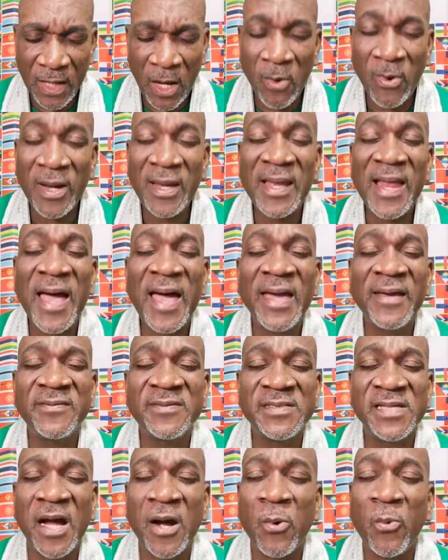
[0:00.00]
Our
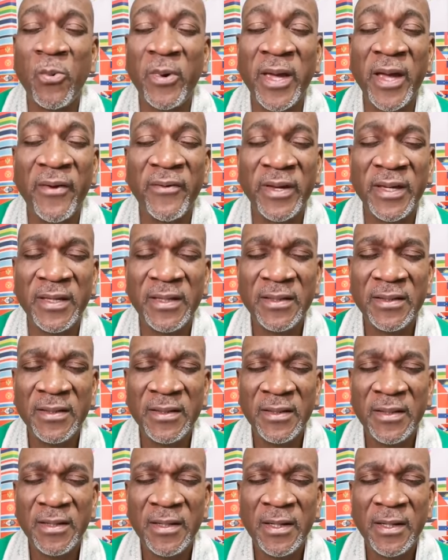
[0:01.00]
lives are weary.
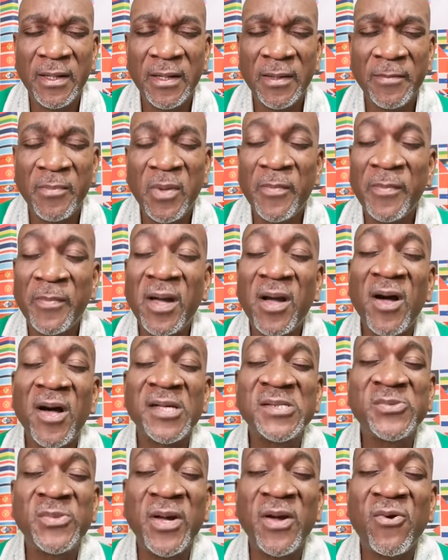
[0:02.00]
But
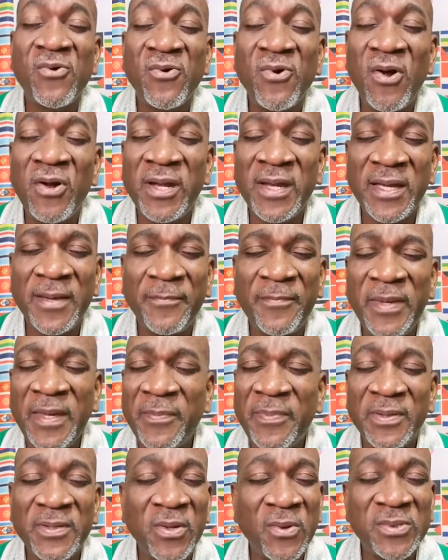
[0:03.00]
because we are running,
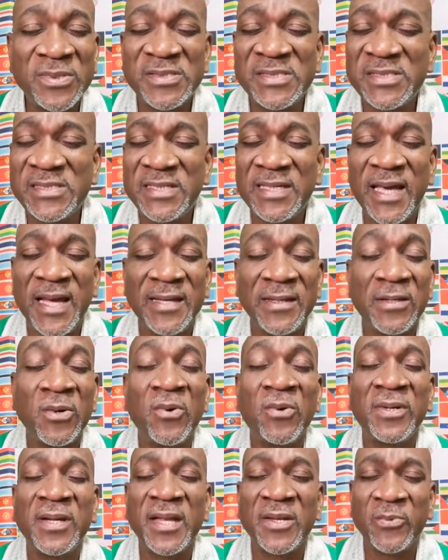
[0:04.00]
people don't see and
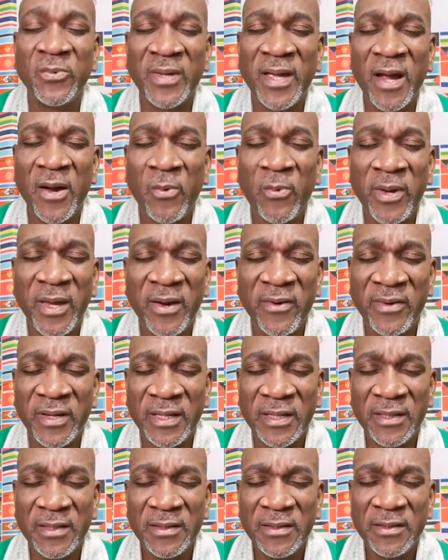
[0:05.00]
know that we are
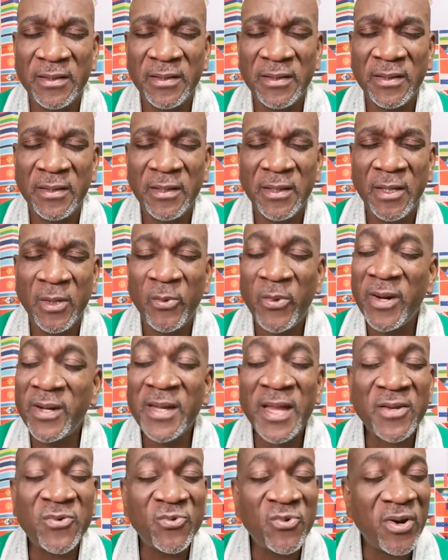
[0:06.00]
weary. We're
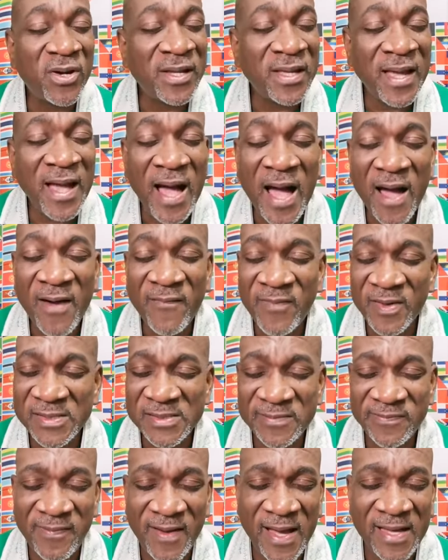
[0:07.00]
not running half
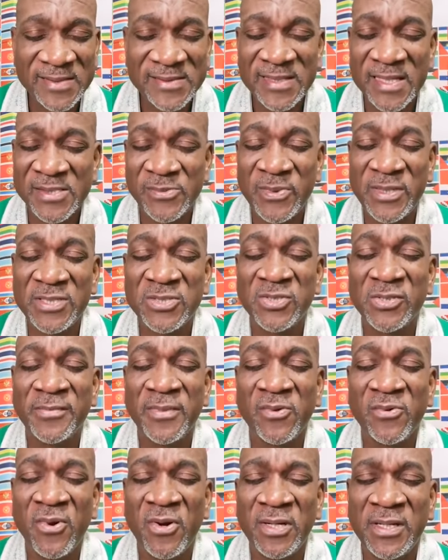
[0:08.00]
as fast as we should
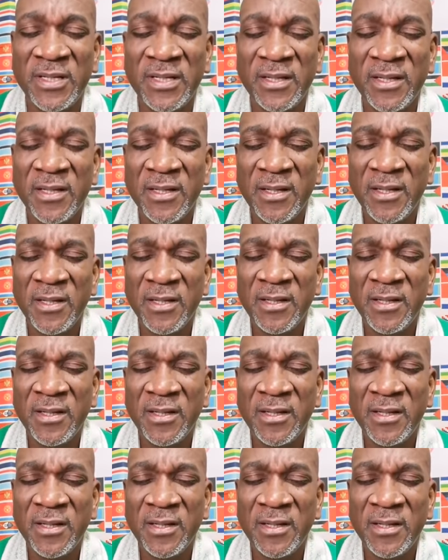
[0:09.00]
be running.